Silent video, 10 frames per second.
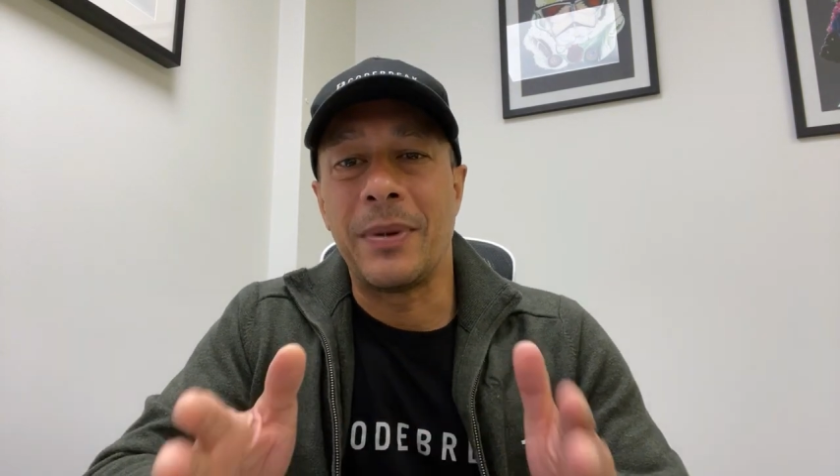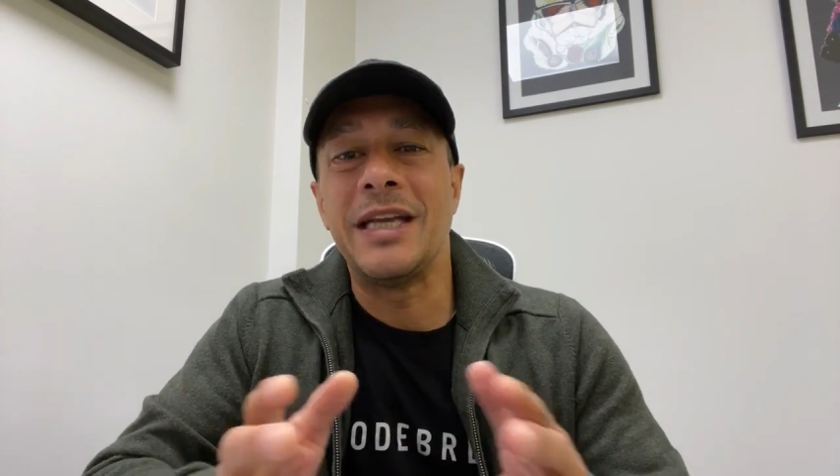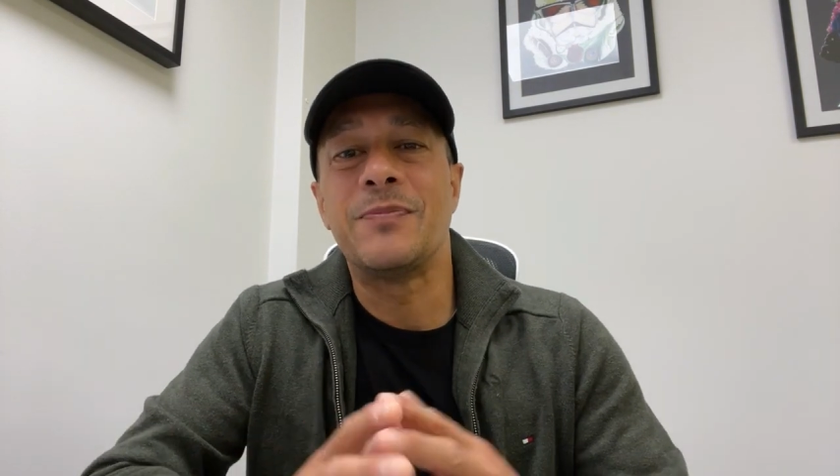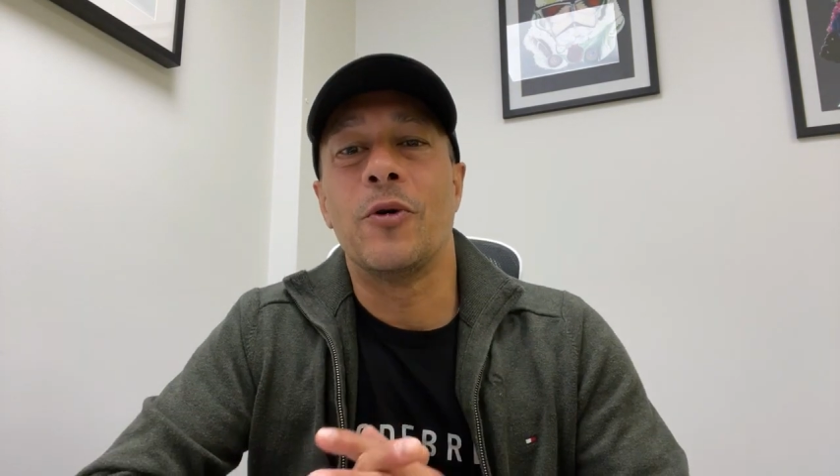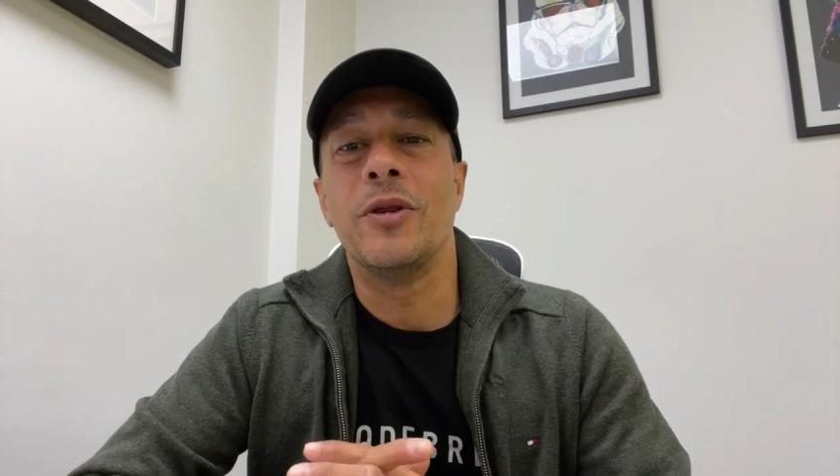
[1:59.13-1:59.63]

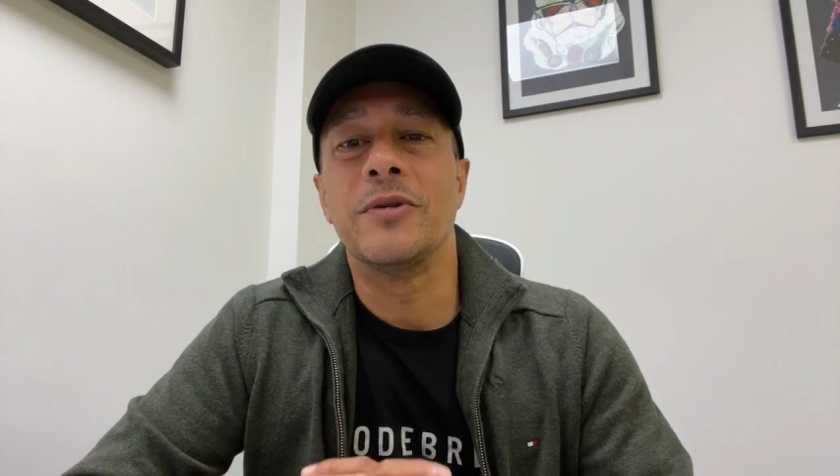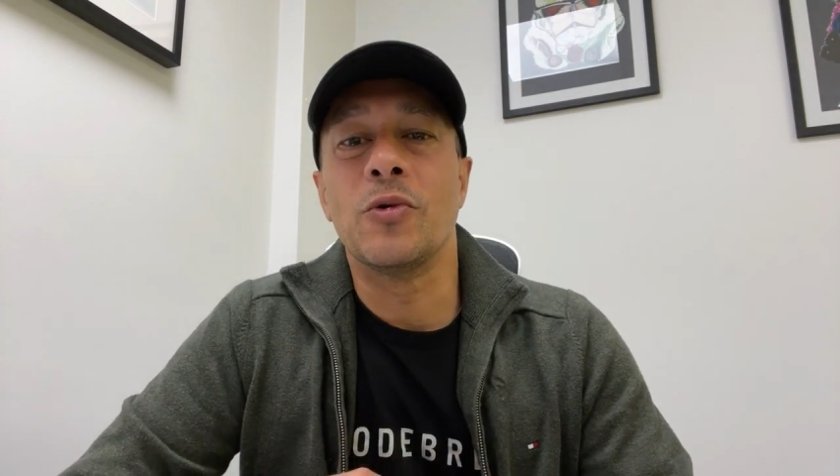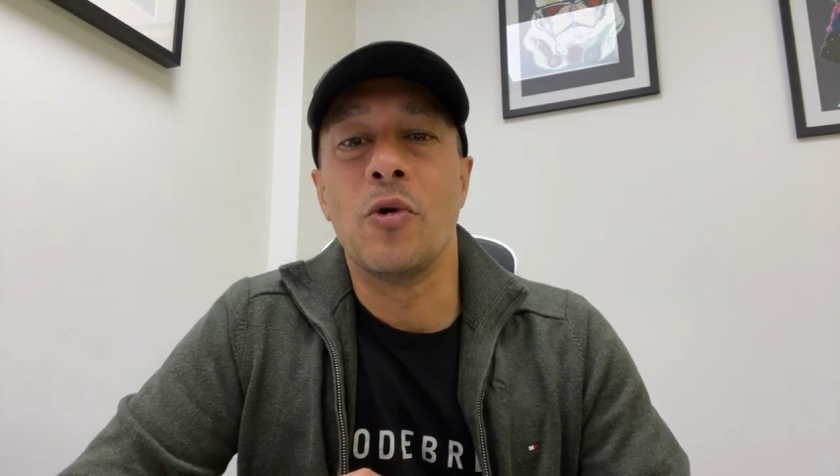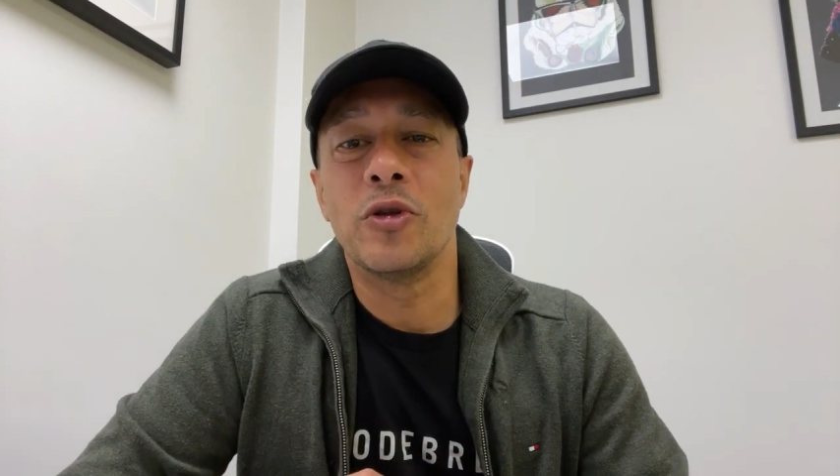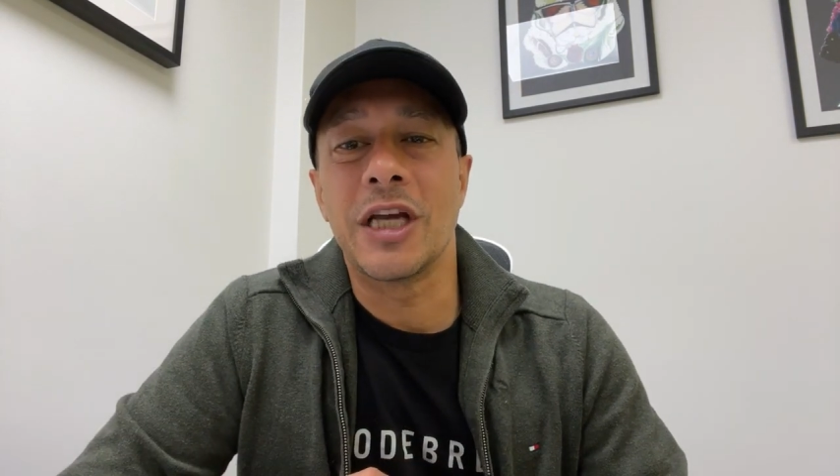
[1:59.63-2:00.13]
please point them
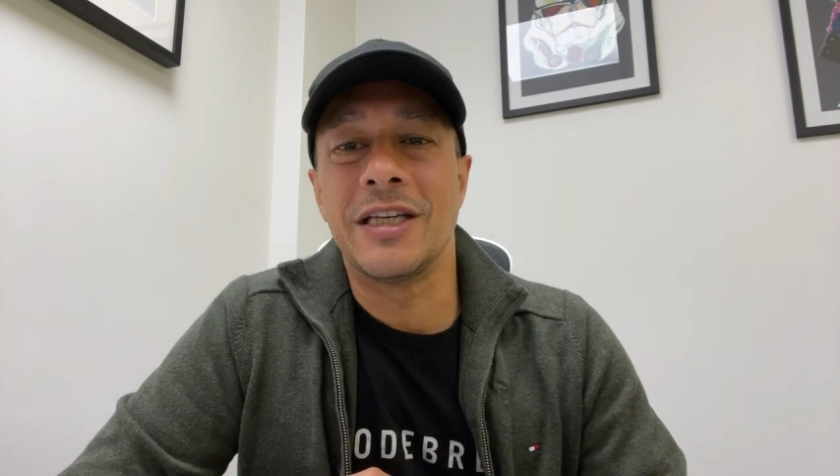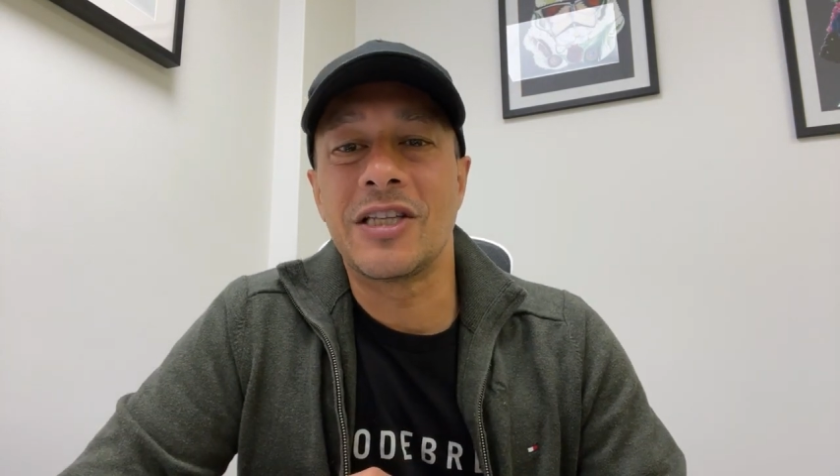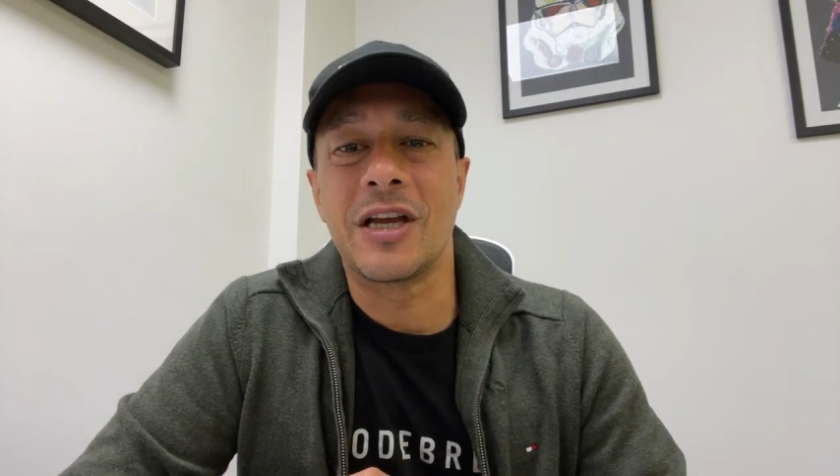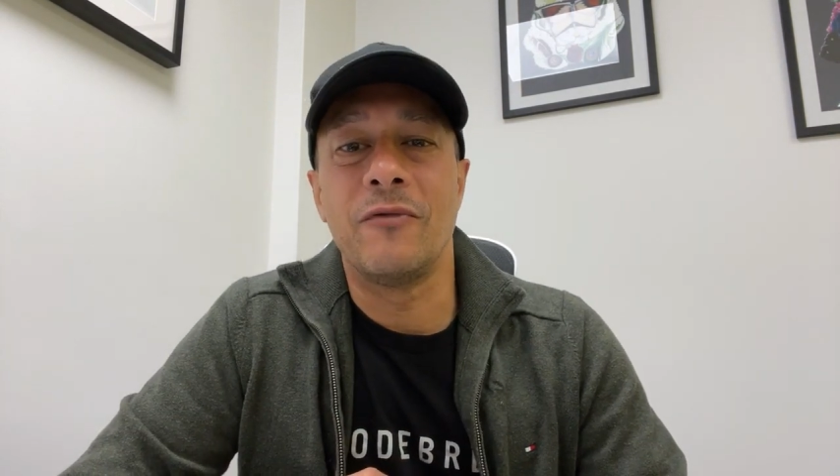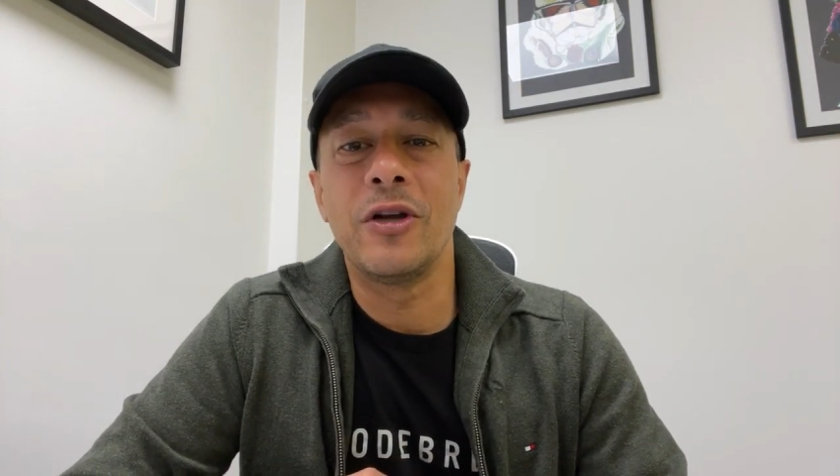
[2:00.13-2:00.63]
towards a
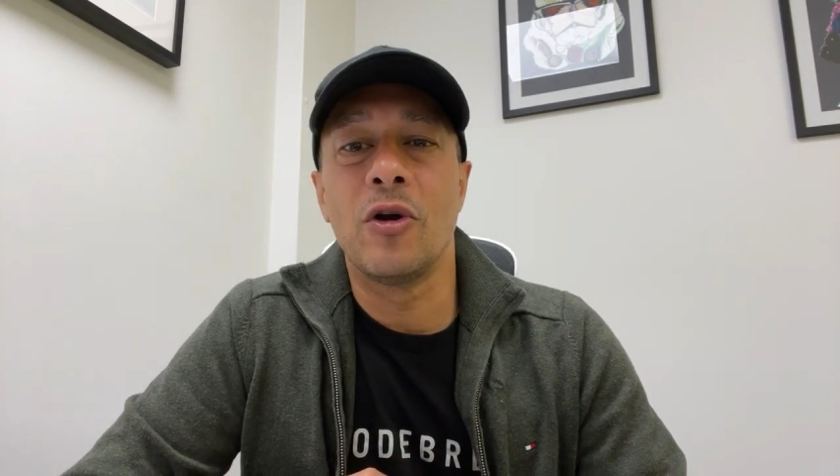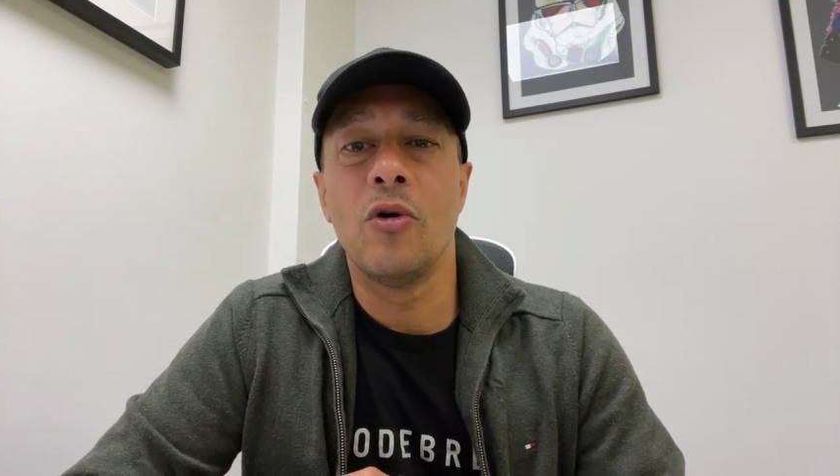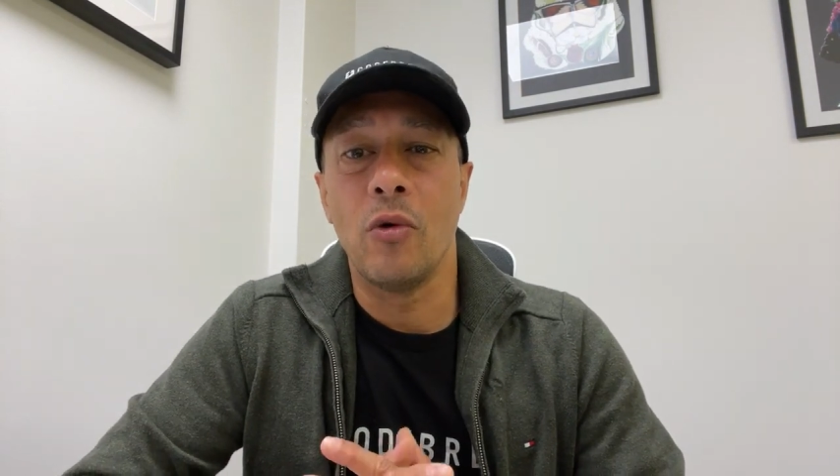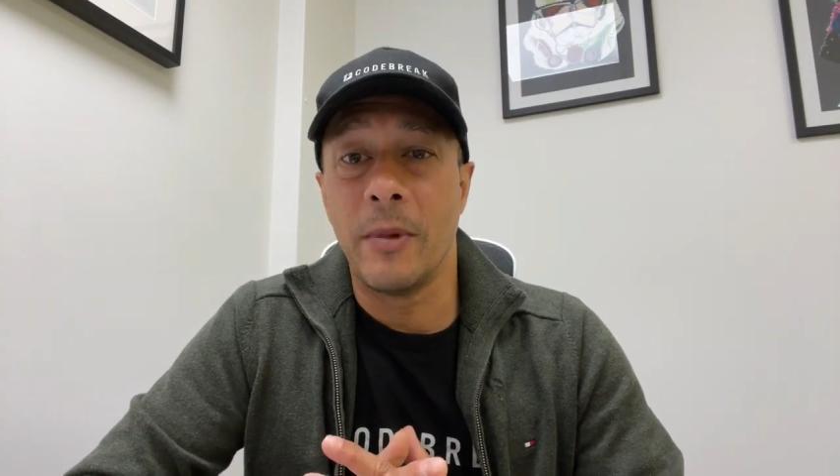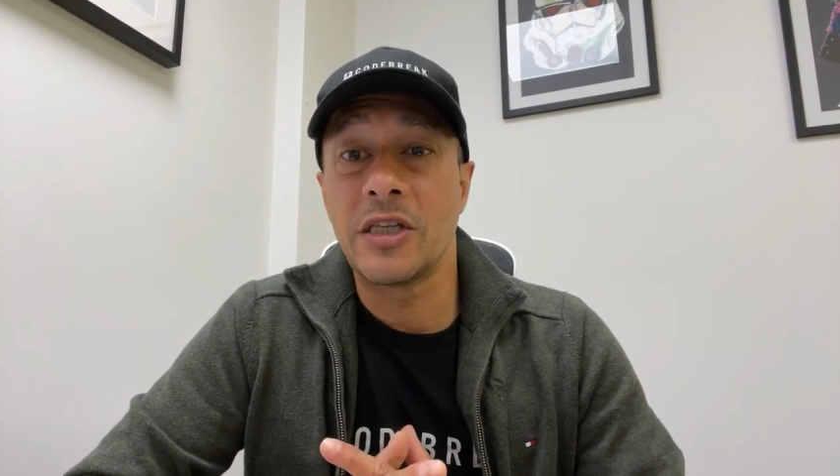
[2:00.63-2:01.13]
discovery call with